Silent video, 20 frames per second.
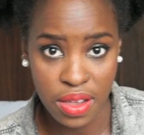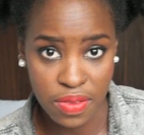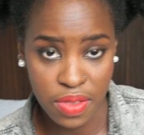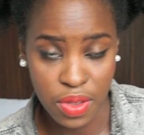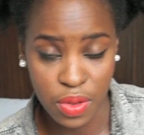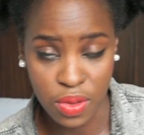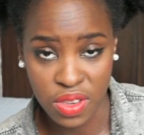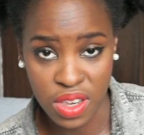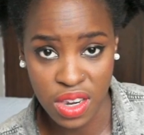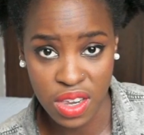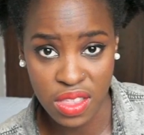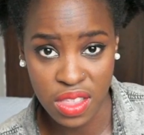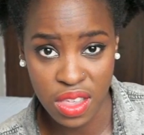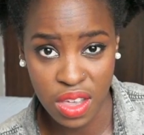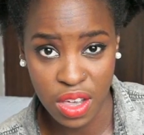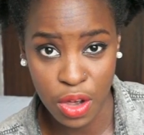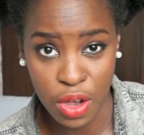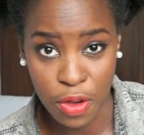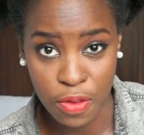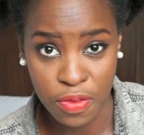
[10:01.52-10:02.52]
if there was
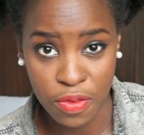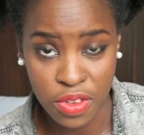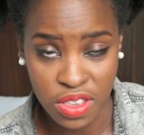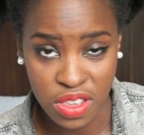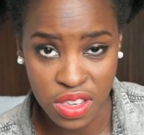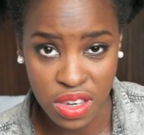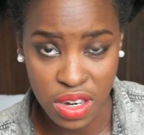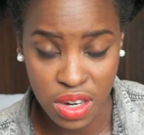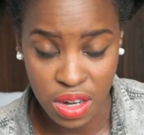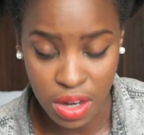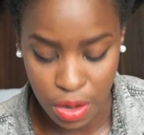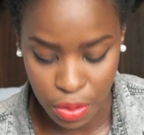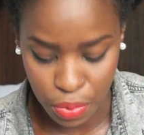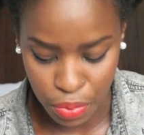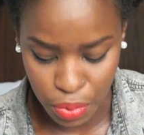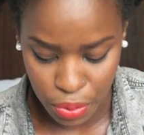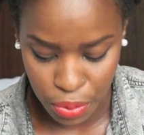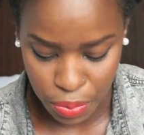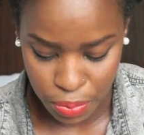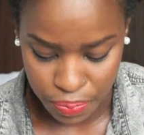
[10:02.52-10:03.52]
anything comforting in her
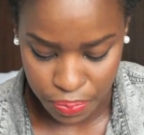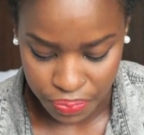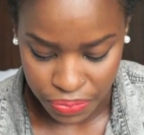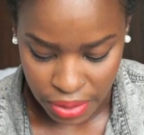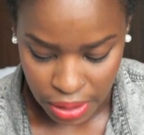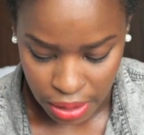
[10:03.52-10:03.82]
room.